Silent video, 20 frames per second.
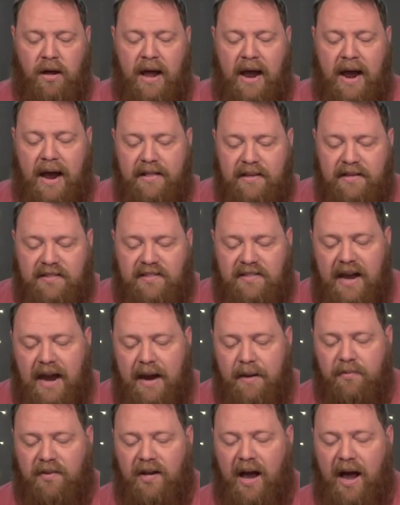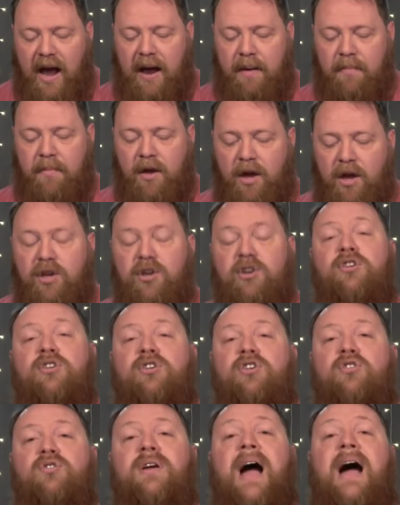At the same time,
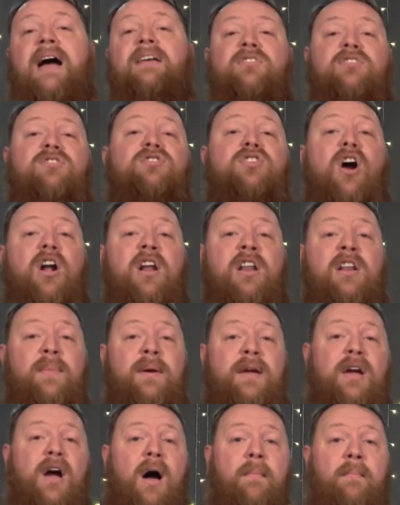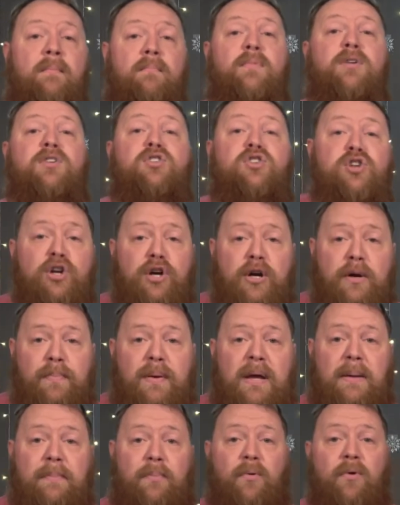you guys are starting to become mature
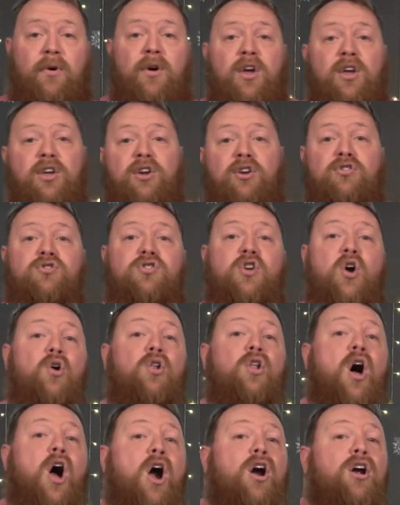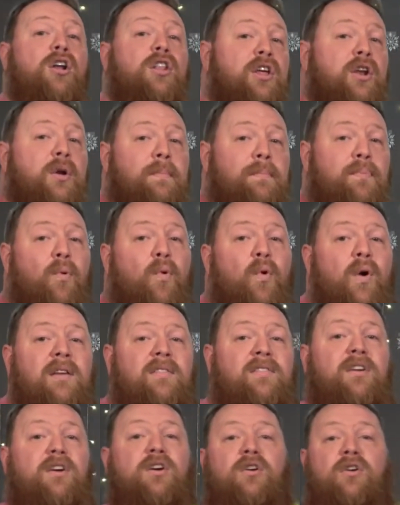people. You're no longer little
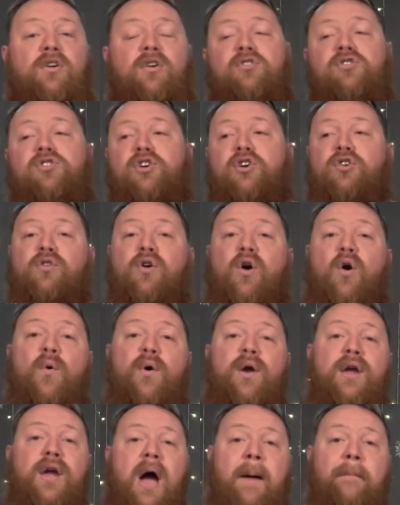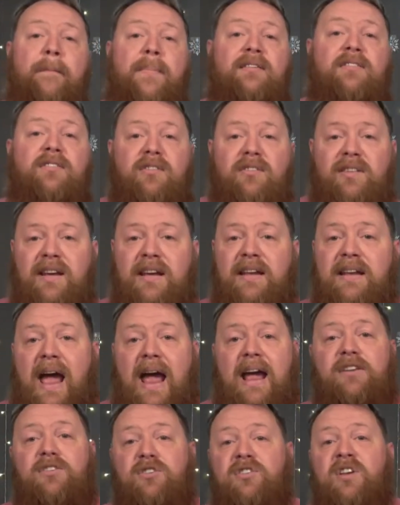boys and girls. You're growing up into
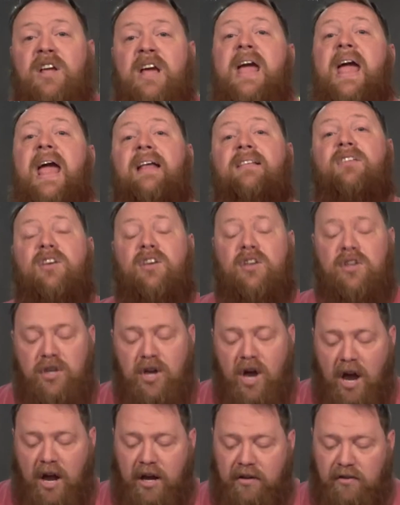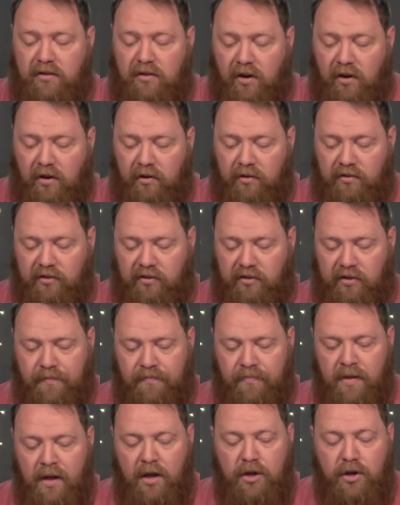teenagers, into young adults.
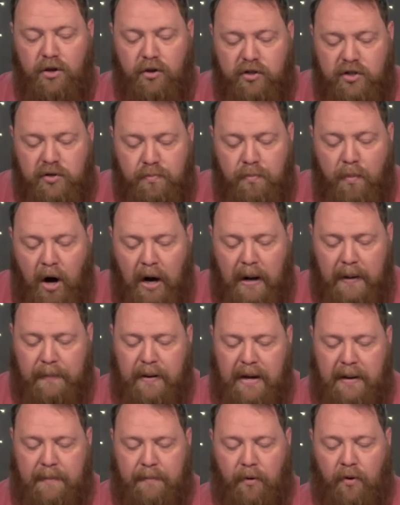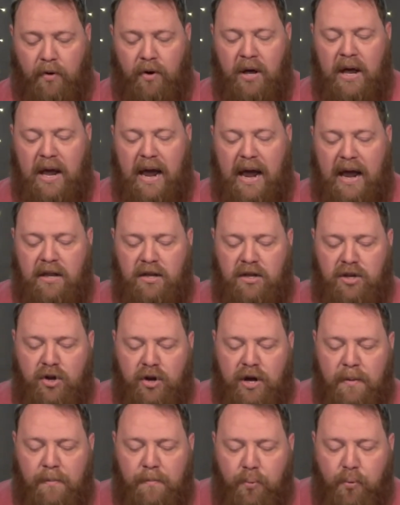You're smart people, and you
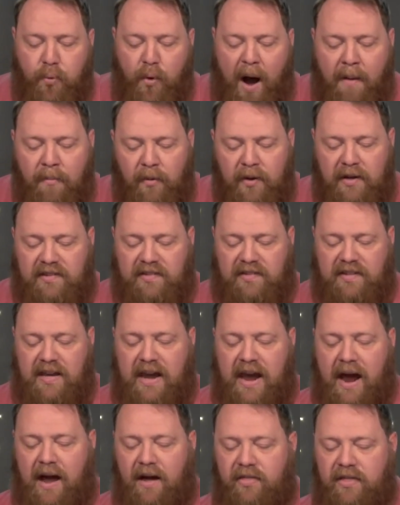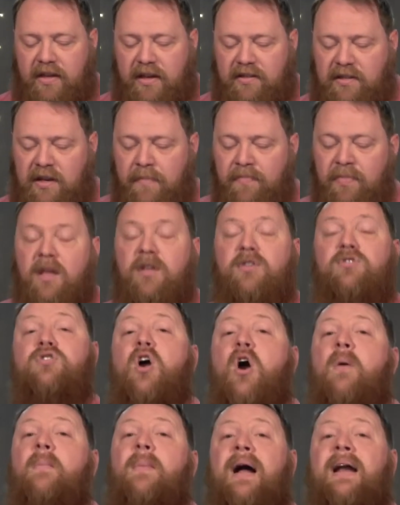can probably see how this
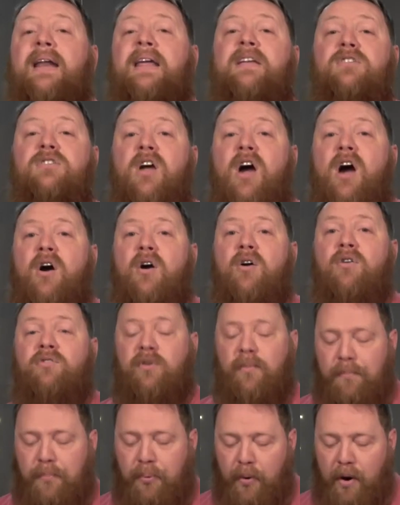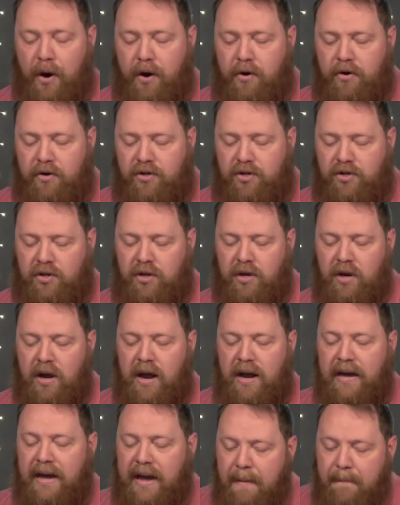nobody knows approach
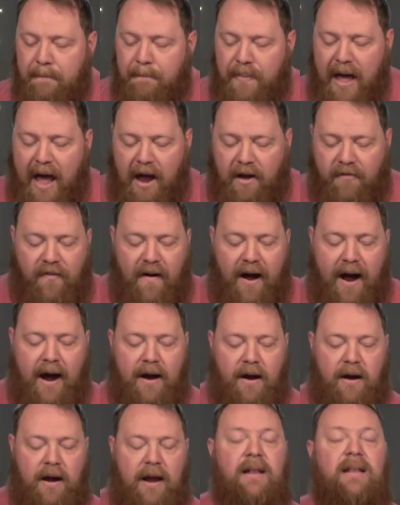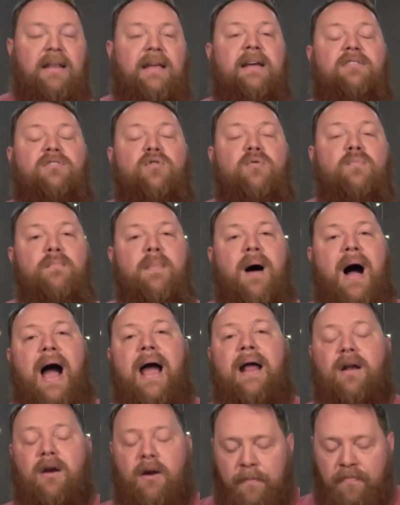can backfire and lead to
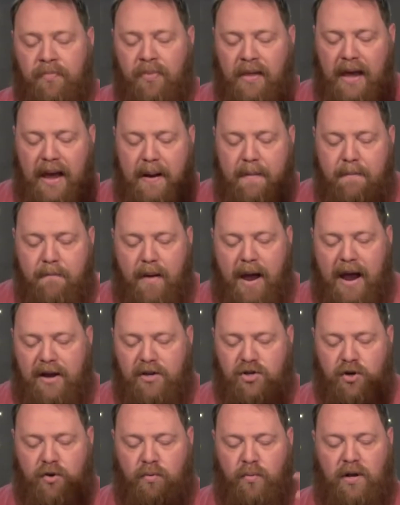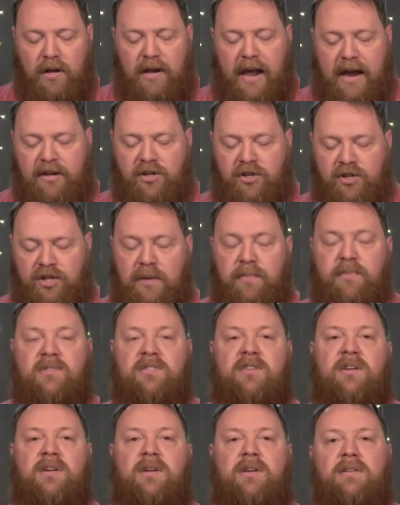minor and major
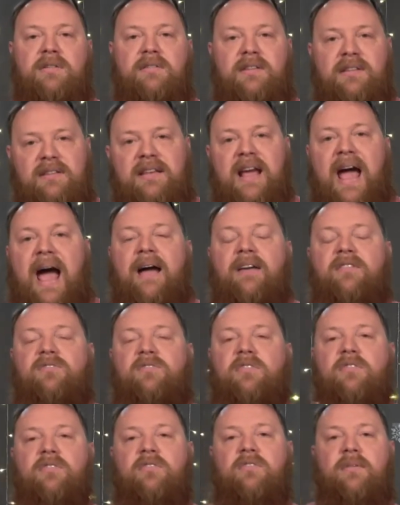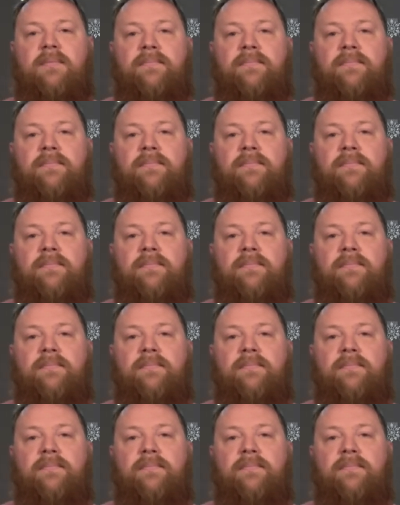relationships disasters.